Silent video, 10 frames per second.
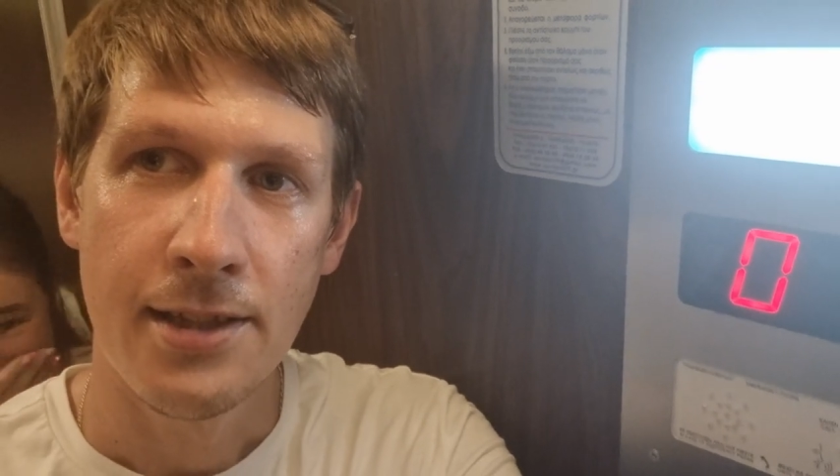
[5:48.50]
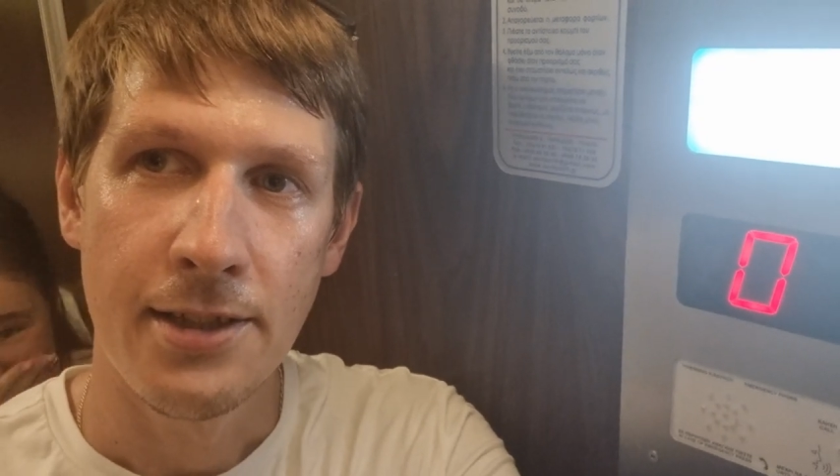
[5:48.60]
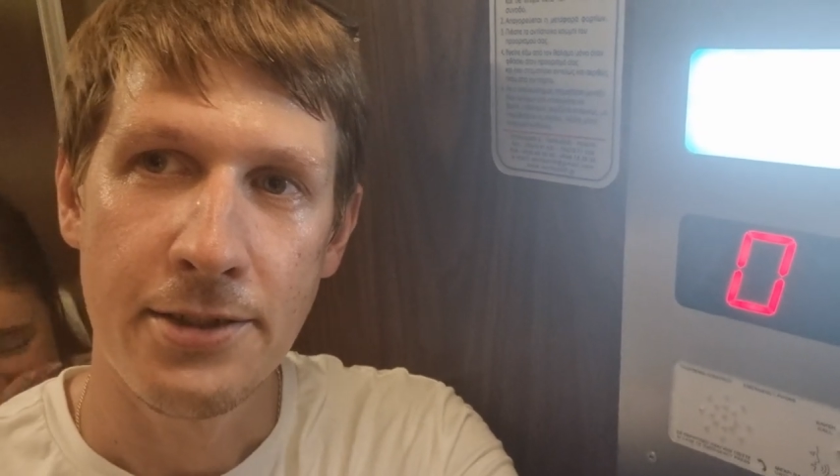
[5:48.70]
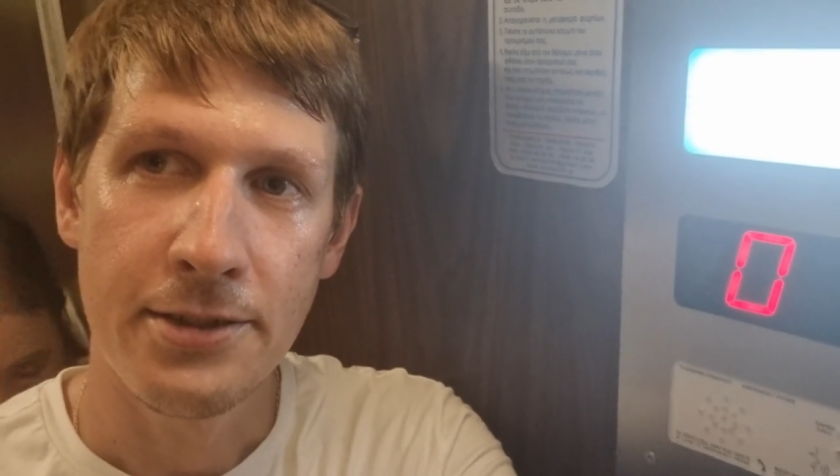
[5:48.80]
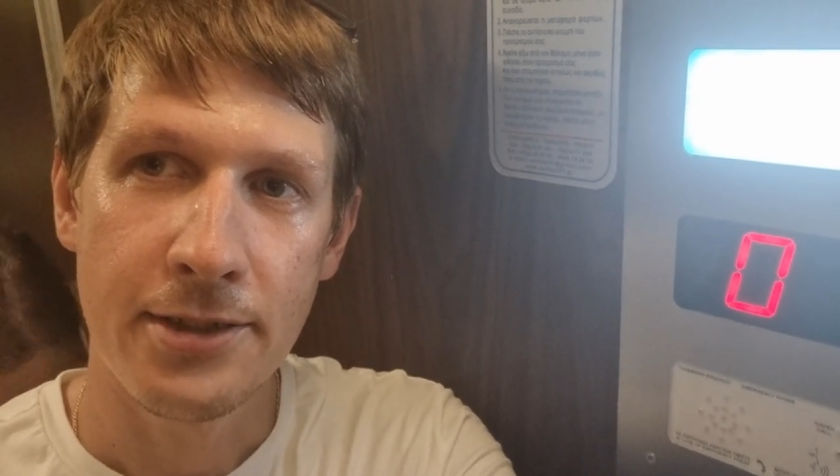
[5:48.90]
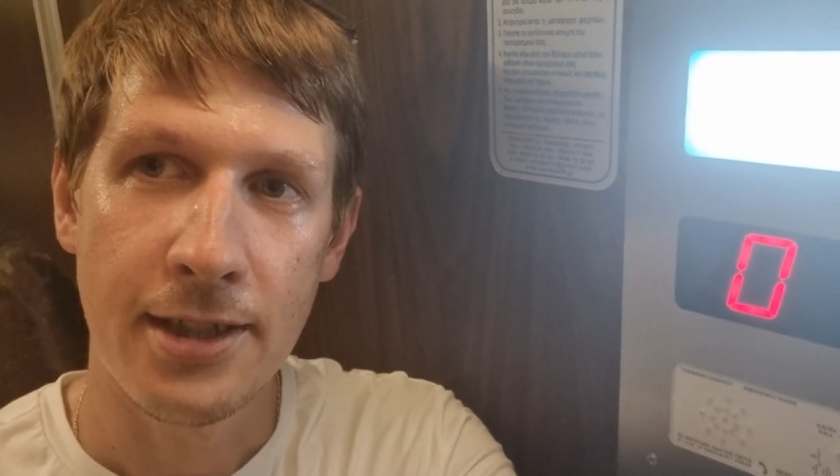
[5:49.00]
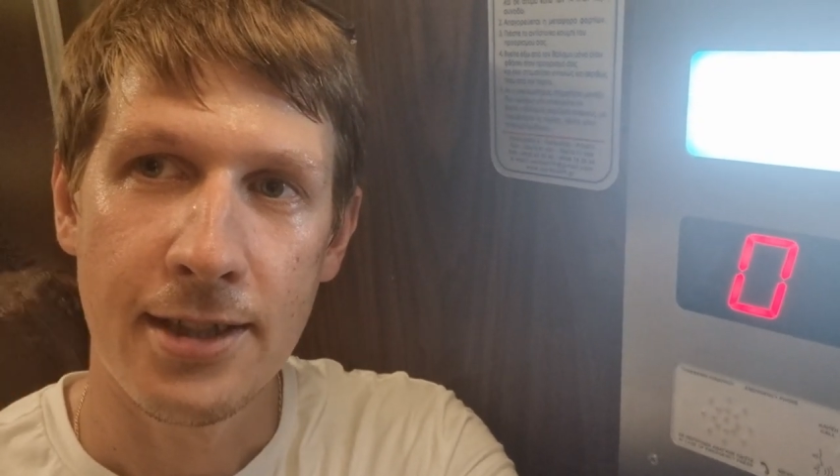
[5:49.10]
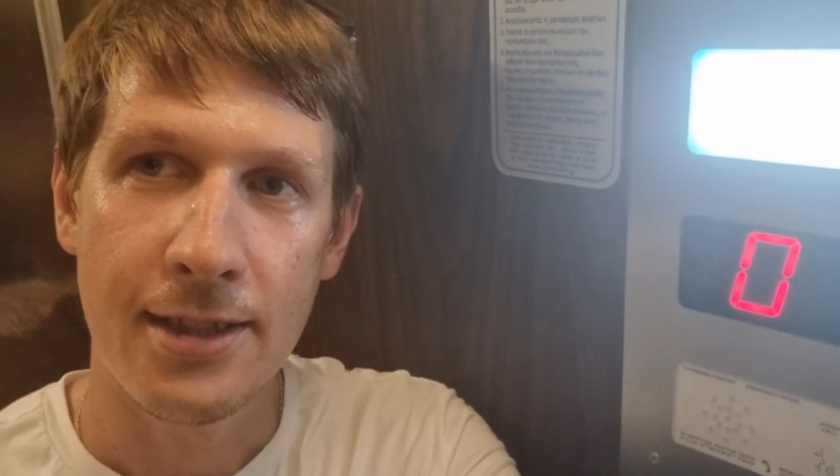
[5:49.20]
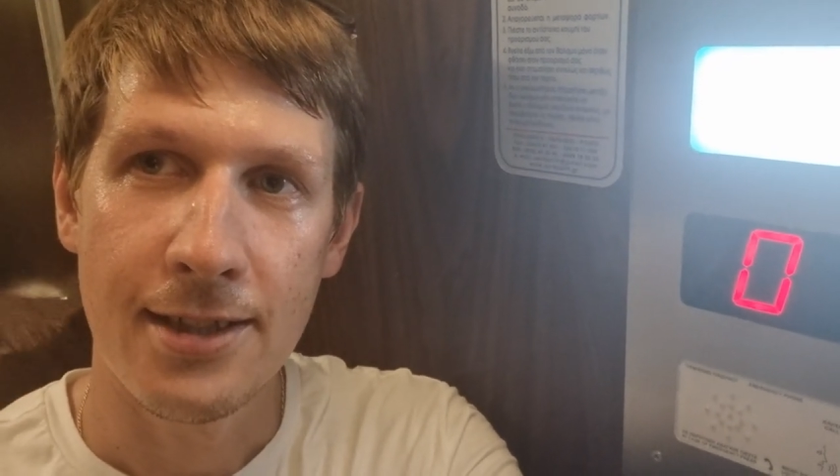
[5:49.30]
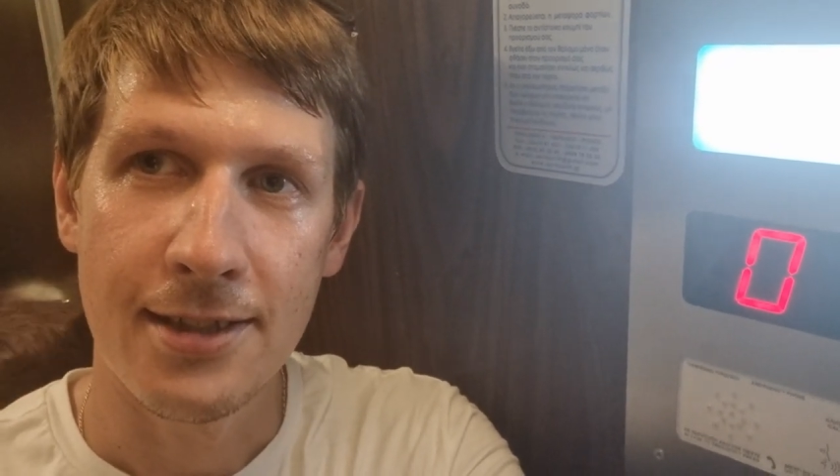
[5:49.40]
It's
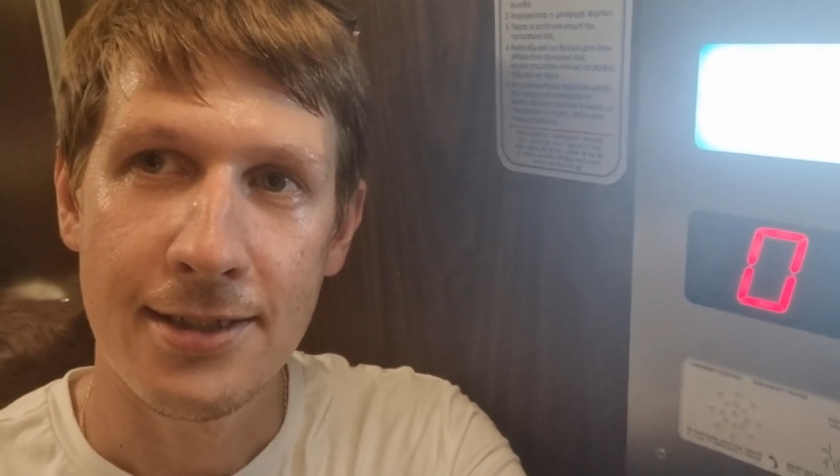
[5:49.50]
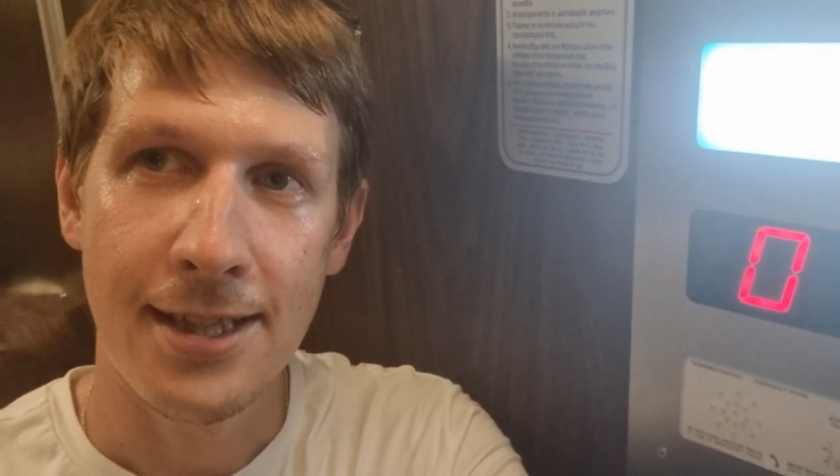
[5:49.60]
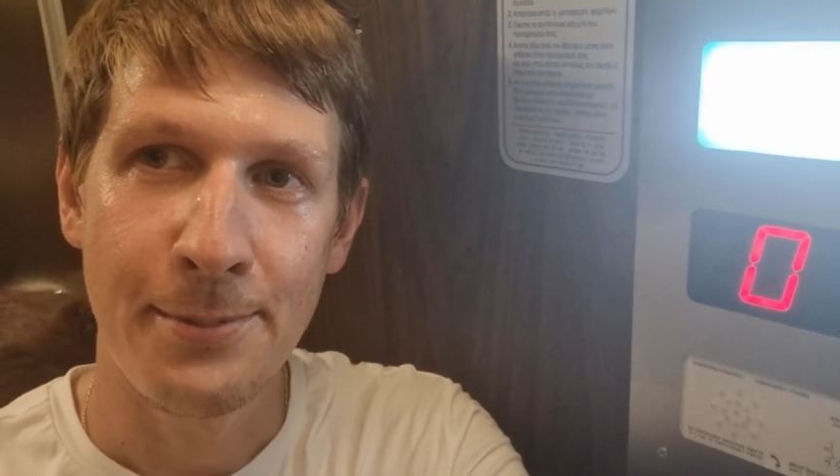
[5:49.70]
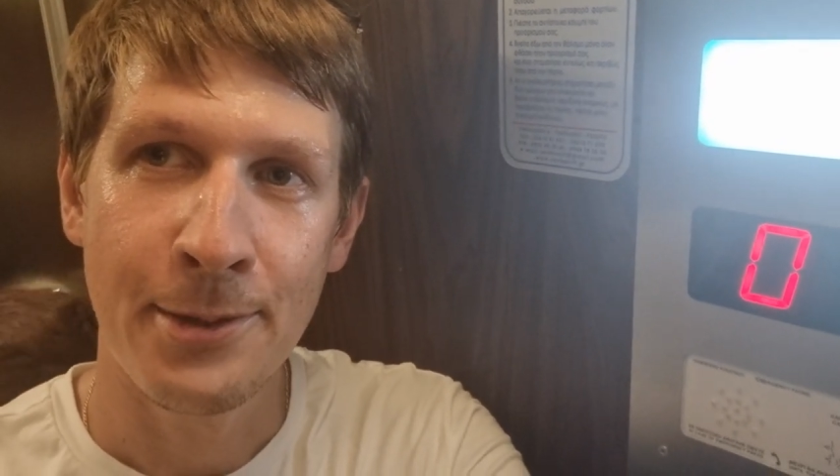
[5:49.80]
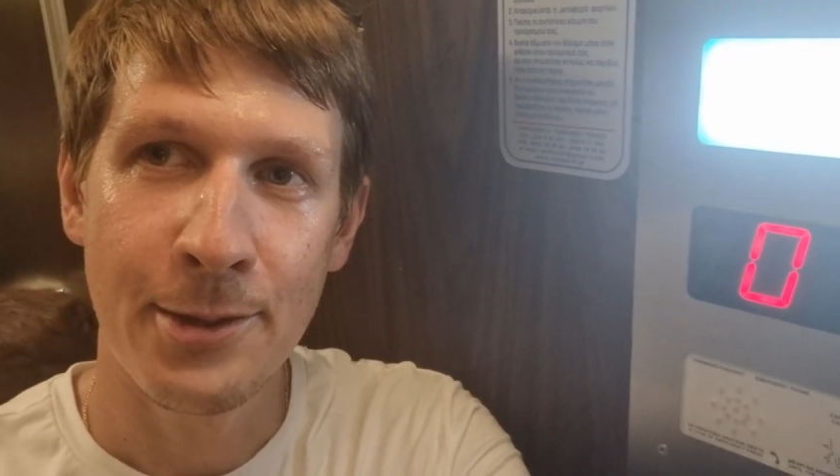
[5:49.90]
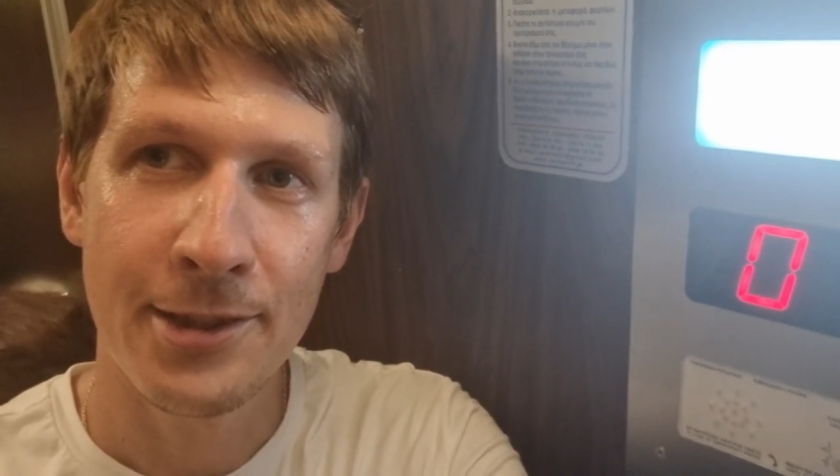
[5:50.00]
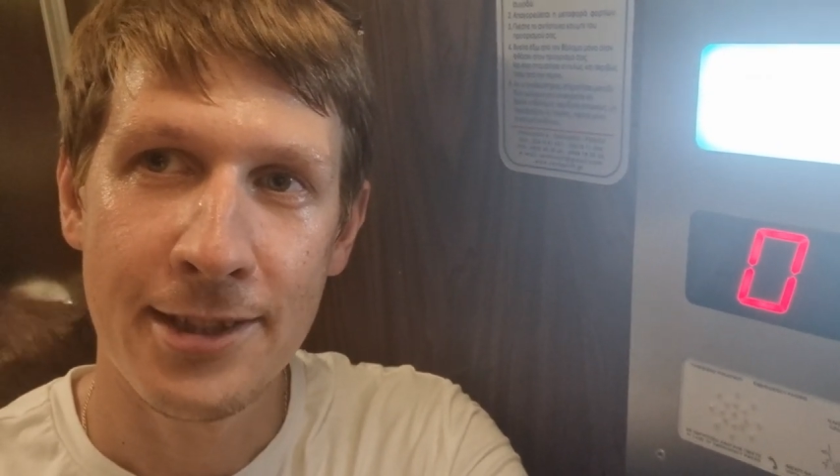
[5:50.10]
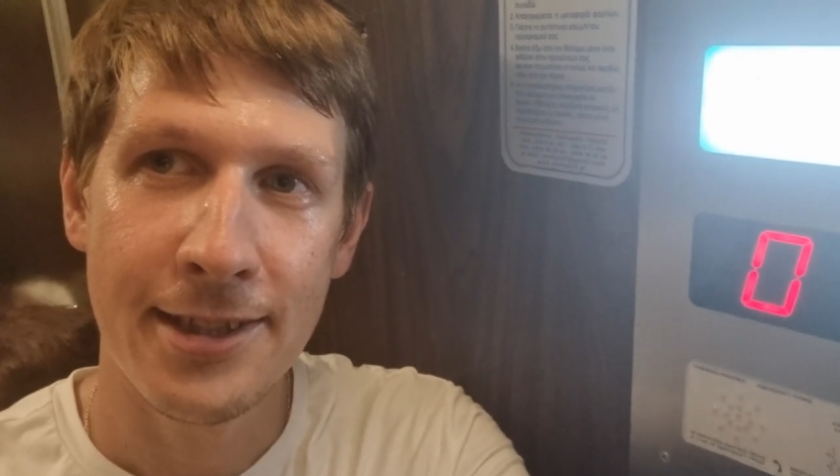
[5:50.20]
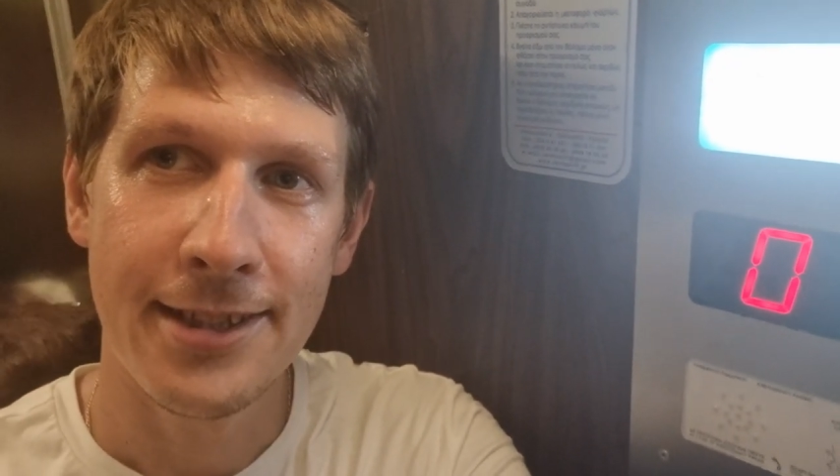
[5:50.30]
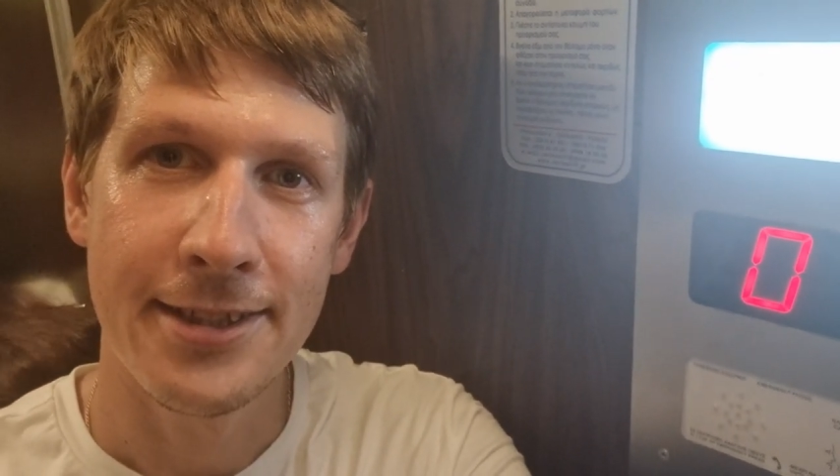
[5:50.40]
damn
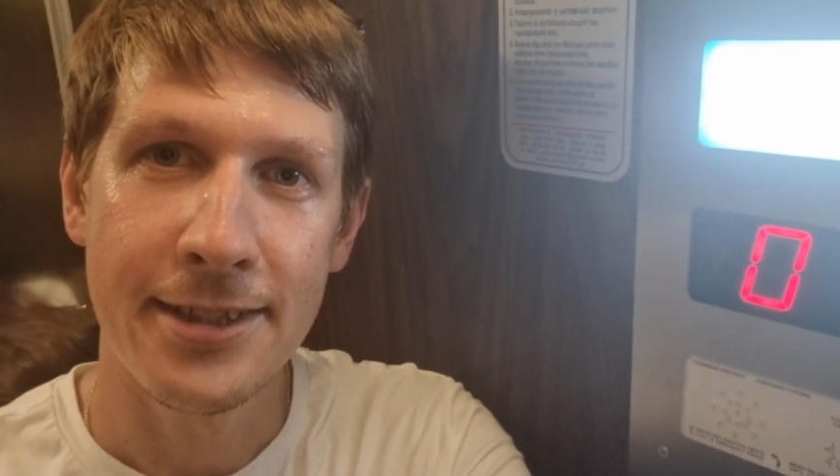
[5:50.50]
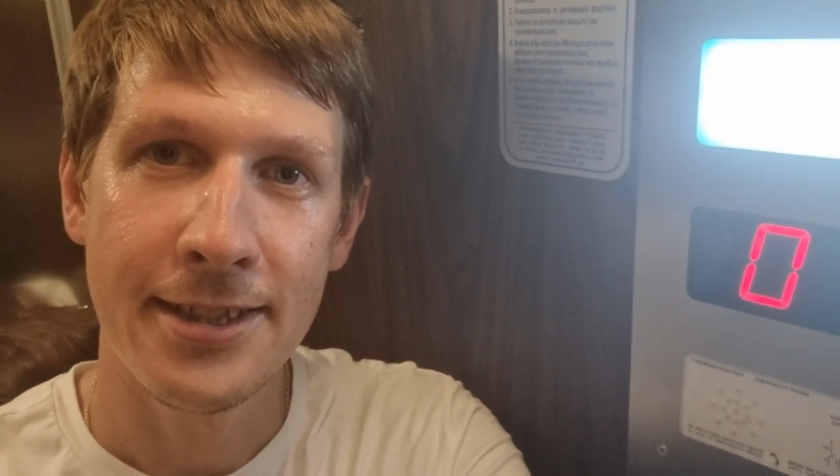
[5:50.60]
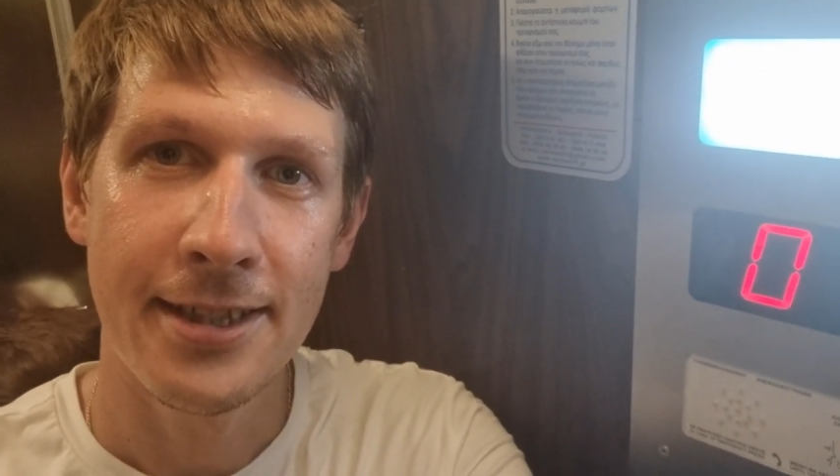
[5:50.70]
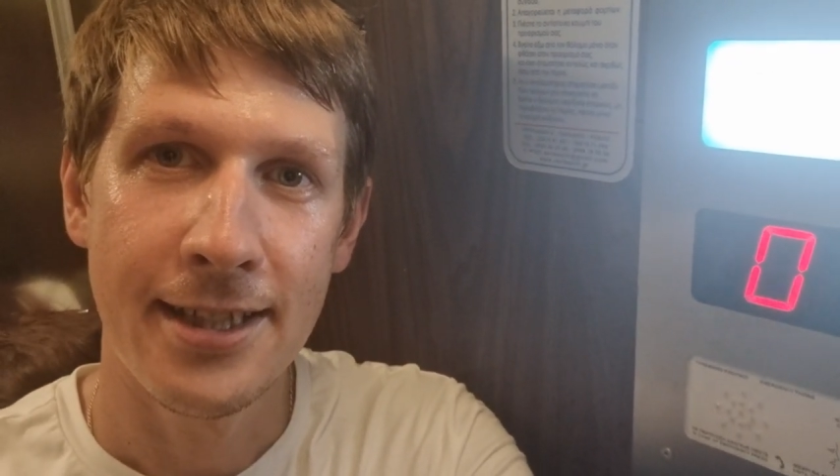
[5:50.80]
hot here